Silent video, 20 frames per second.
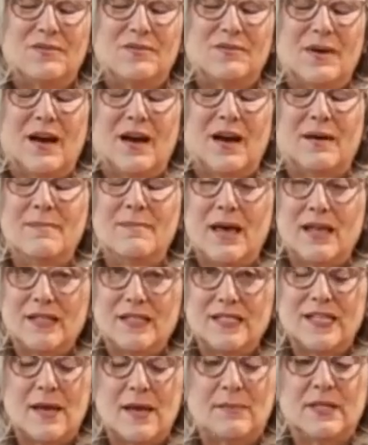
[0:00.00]
of
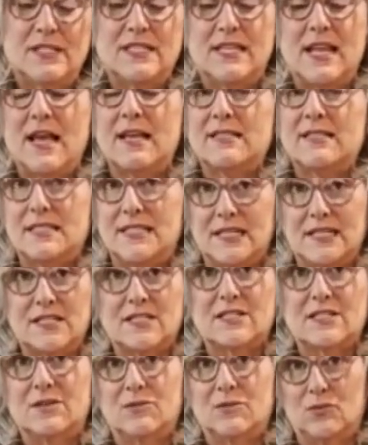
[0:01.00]
Melon Templates that has
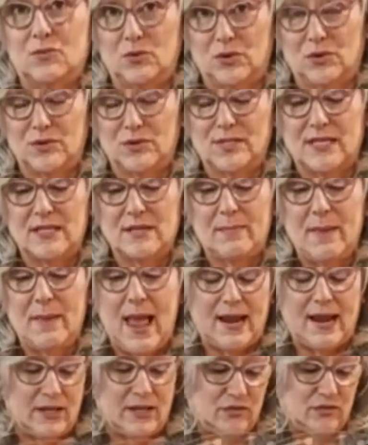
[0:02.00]
6 rulers in the
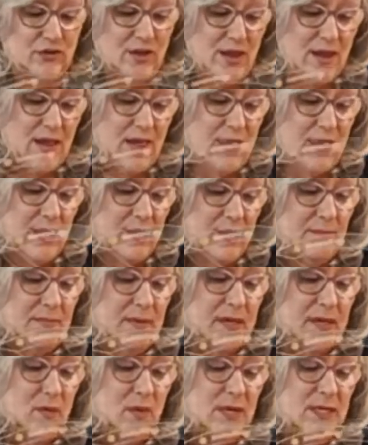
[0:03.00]
package.
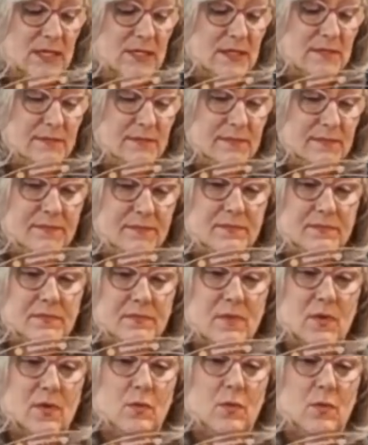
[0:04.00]
Big one
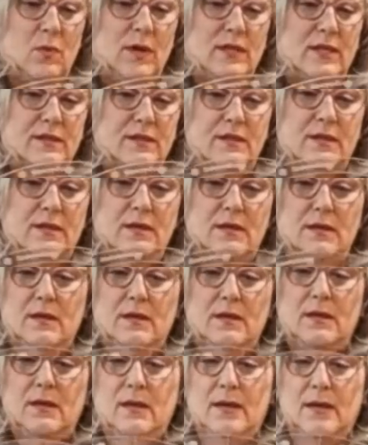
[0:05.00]
with
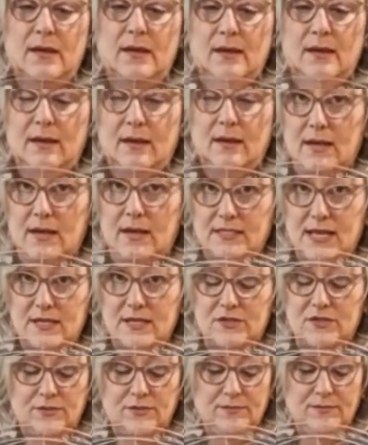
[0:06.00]
a
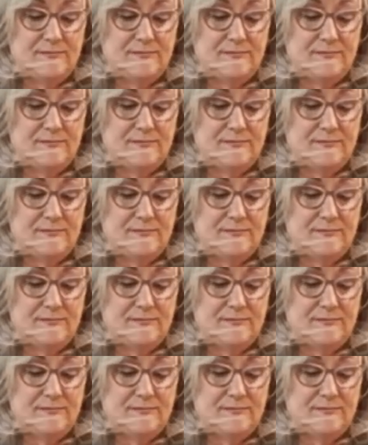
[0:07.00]
center.